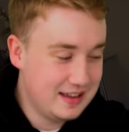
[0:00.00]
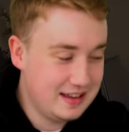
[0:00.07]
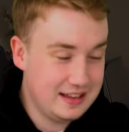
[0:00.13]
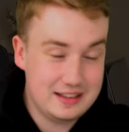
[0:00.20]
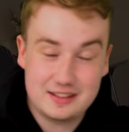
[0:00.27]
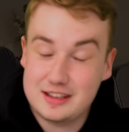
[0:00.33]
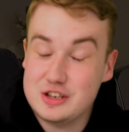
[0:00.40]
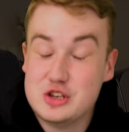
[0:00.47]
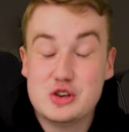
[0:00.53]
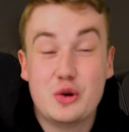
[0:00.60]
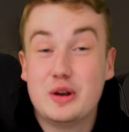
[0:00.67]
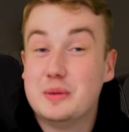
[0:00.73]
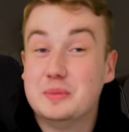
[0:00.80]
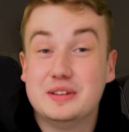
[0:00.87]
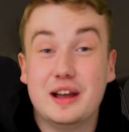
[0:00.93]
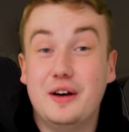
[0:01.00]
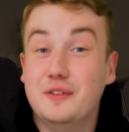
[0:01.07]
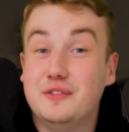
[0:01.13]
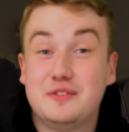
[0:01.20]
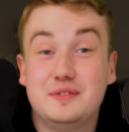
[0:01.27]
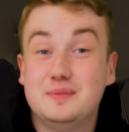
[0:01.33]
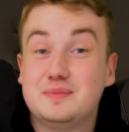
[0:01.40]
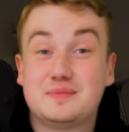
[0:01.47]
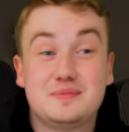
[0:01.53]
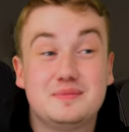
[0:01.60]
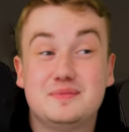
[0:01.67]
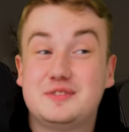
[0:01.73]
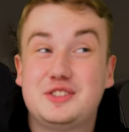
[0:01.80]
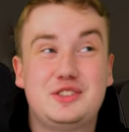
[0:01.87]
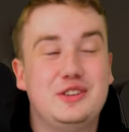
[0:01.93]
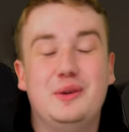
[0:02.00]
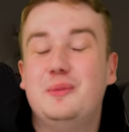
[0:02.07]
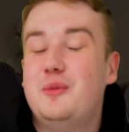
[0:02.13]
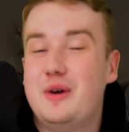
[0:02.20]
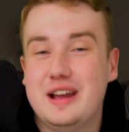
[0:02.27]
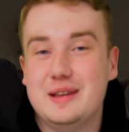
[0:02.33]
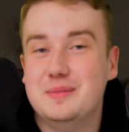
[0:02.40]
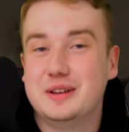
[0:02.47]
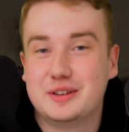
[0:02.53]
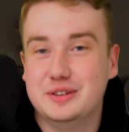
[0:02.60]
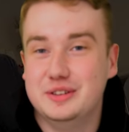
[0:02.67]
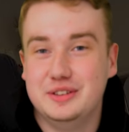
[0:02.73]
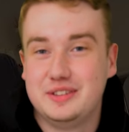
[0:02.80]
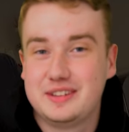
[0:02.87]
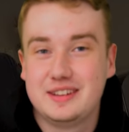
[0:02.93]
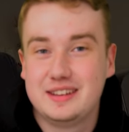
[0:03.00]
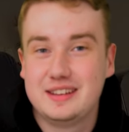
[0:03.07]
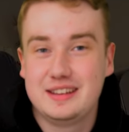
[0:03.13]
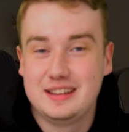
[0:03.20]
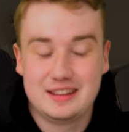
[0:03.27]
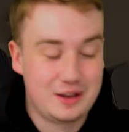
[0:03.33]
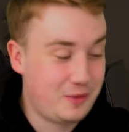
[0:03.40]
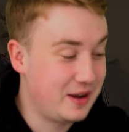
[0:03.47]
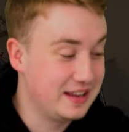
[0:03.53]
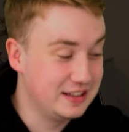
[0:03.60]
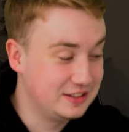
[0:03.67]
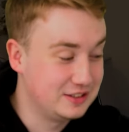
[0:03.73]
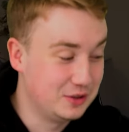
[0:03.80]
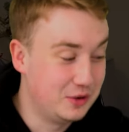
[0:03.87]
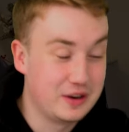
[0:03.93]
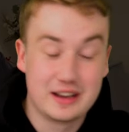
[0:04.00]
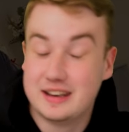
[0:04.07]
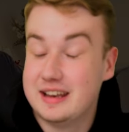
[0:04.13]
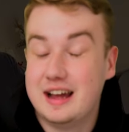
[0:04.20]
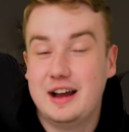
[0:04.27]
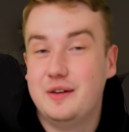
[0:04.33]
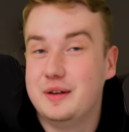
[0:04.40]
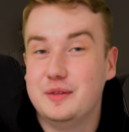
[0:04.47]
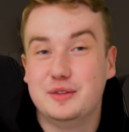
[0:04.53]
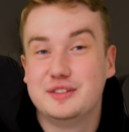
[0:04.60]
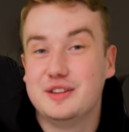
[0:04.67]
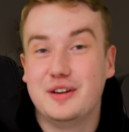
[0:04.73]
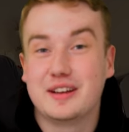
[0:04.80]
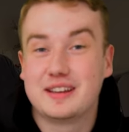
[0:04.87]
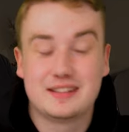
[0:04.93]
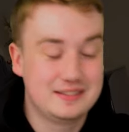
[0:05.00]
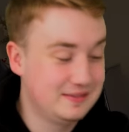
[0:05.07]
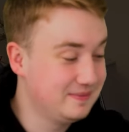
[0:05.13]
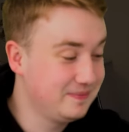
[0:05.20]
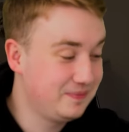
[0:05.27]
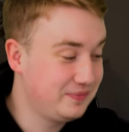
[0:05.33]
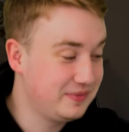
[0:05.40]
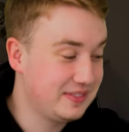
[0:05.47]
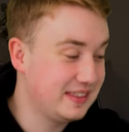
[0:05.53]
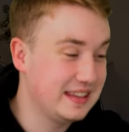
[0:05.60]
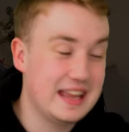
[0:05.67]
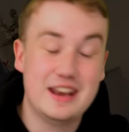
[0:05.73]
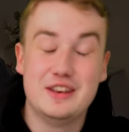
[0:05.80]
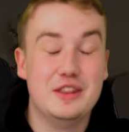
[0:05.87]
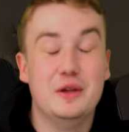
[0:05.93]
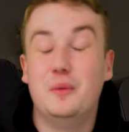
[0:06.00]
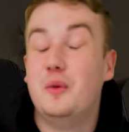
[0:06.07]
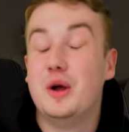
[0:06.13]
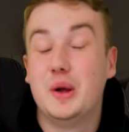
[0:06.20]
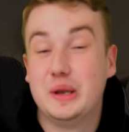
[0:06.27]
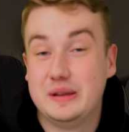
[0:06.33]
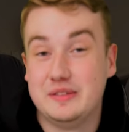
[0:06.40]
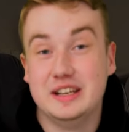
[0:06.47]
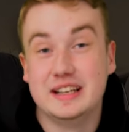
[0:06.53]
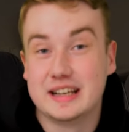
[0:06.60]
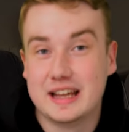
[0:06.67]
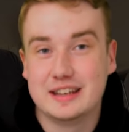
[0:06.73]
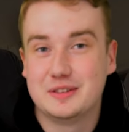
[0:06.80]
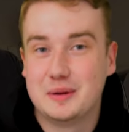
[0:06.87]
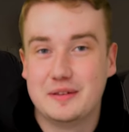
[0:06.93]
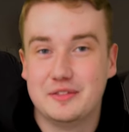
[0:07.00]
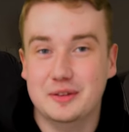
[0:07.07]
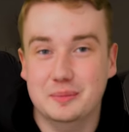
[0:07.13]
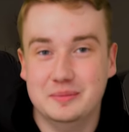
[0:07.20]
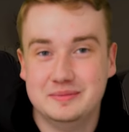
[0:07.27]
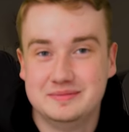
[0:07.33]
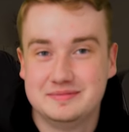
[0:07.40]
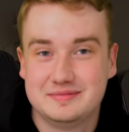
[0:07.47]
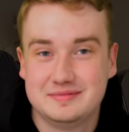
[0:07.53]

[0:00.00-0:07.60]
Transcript: he's enjoying himself some way because the way he's talking now, it was like the end of the world if he didn't get to have them.